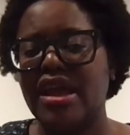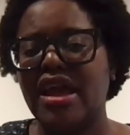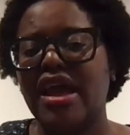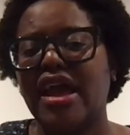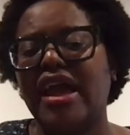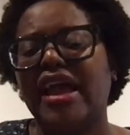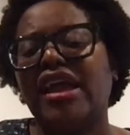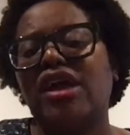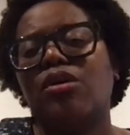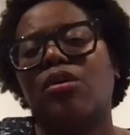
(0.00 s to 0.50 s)

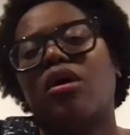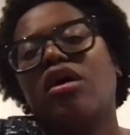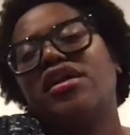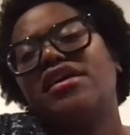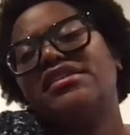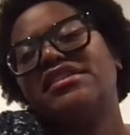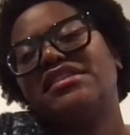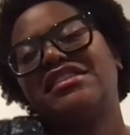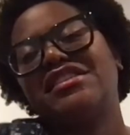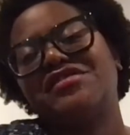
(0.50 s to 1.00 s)
In
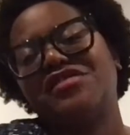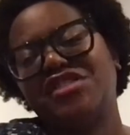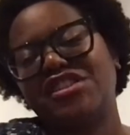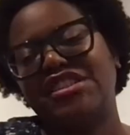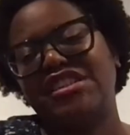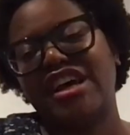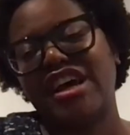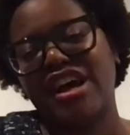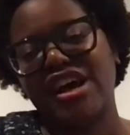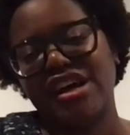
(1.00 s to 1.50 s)
qualitative
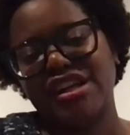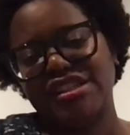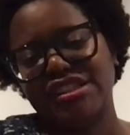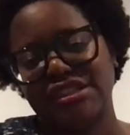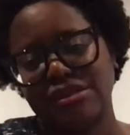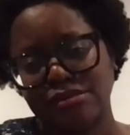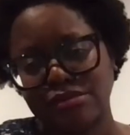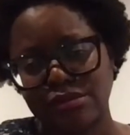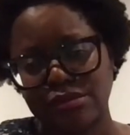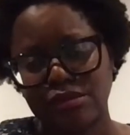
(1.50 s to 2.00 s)
research
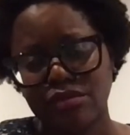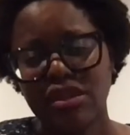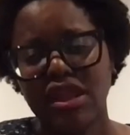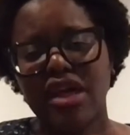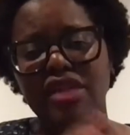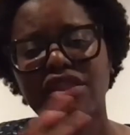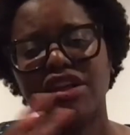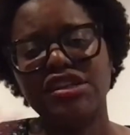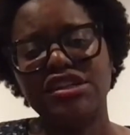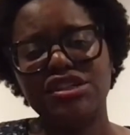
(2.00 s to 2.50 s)

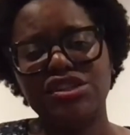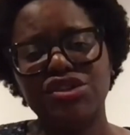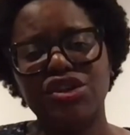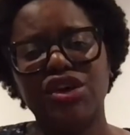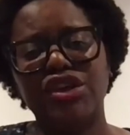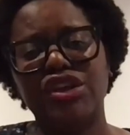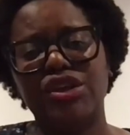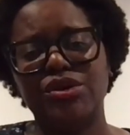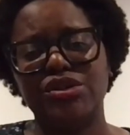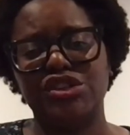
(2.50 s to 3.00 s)
that does
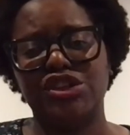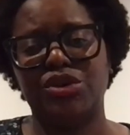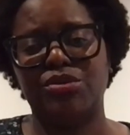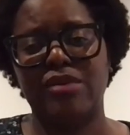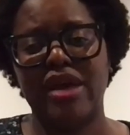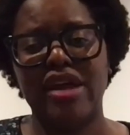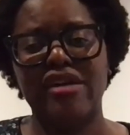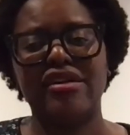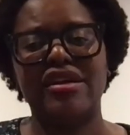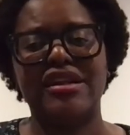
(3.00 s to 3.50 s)
not use
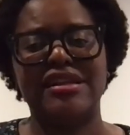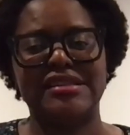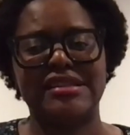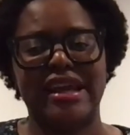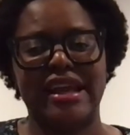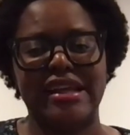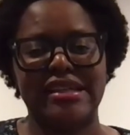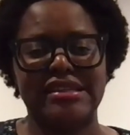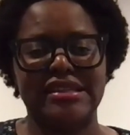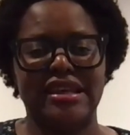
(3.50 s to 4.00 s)
numerical
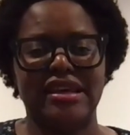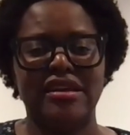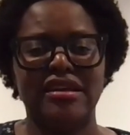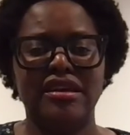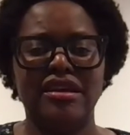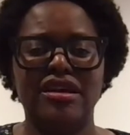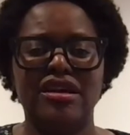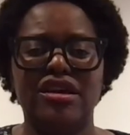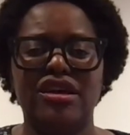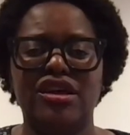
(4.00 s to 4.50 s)
data,
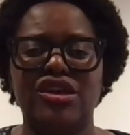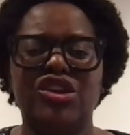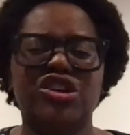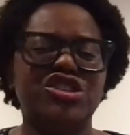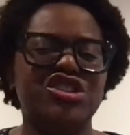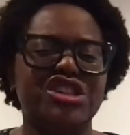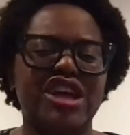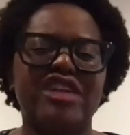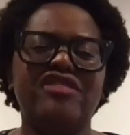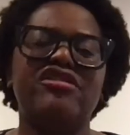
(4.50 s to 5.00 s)
you're
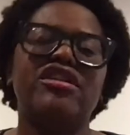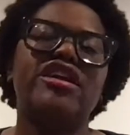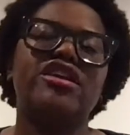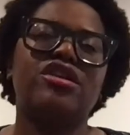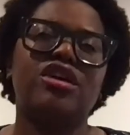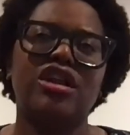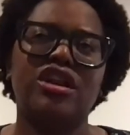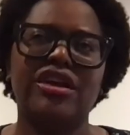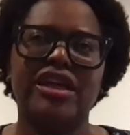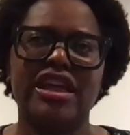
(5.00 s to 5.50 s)
generally
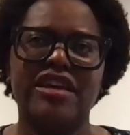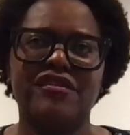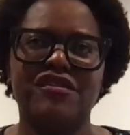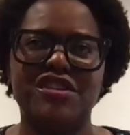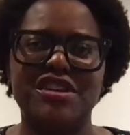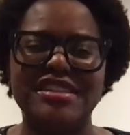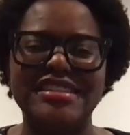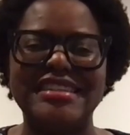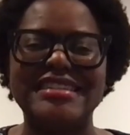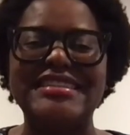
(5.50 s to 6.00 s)
not looking for a
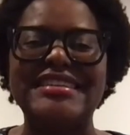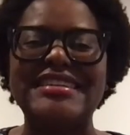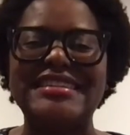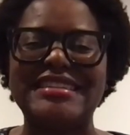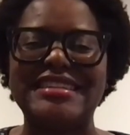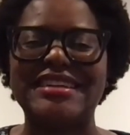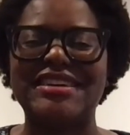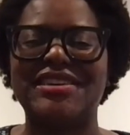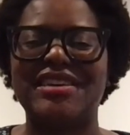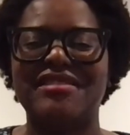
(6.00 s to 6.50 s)

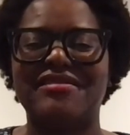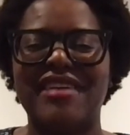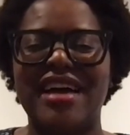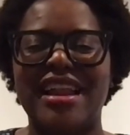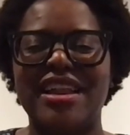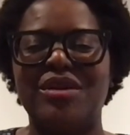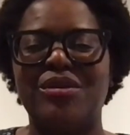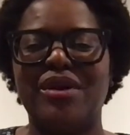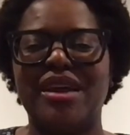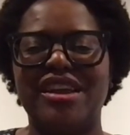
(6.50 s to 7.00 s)
statistical
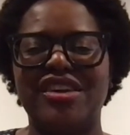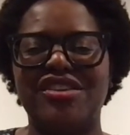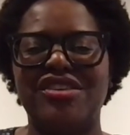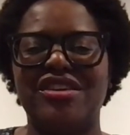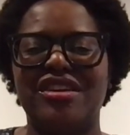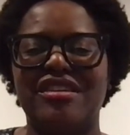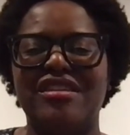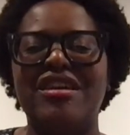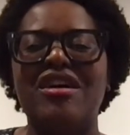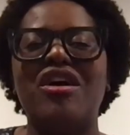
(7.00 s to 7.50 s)

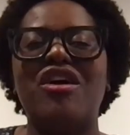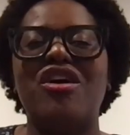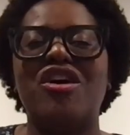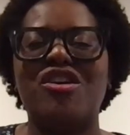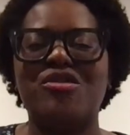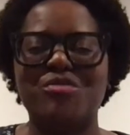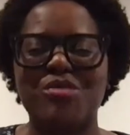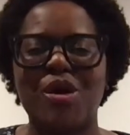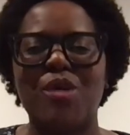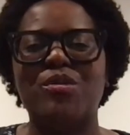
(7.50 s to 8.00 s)
evaluation
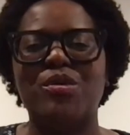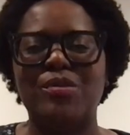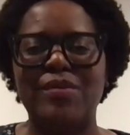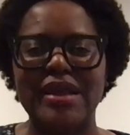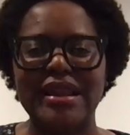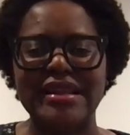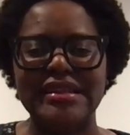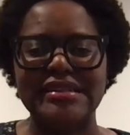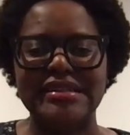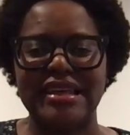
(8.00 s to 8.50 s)
of
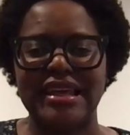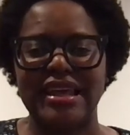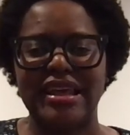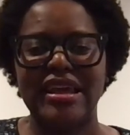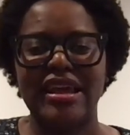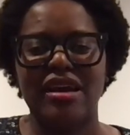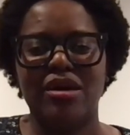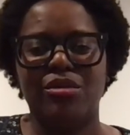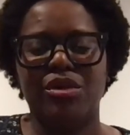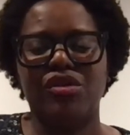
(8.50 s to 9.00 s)
probability,
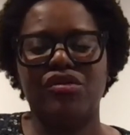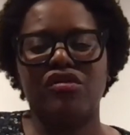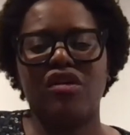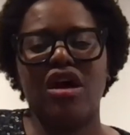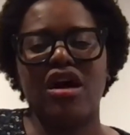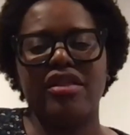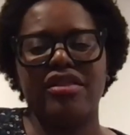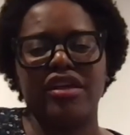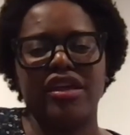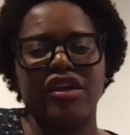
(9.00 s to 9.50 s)
but
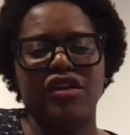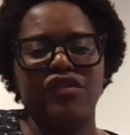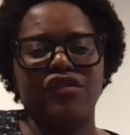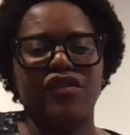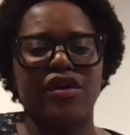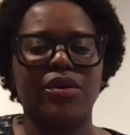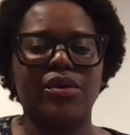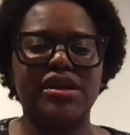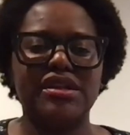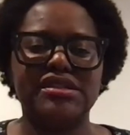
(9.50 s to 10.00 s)
rather you're
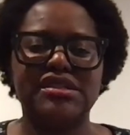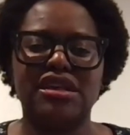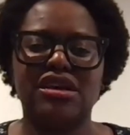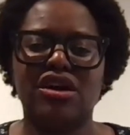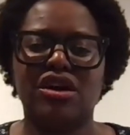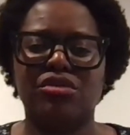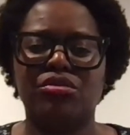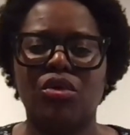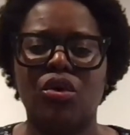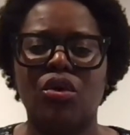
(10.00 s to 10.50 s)
focusing
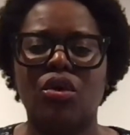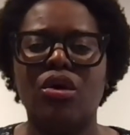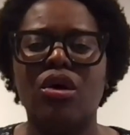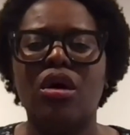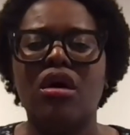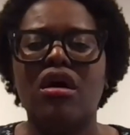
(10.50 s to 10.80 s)
on more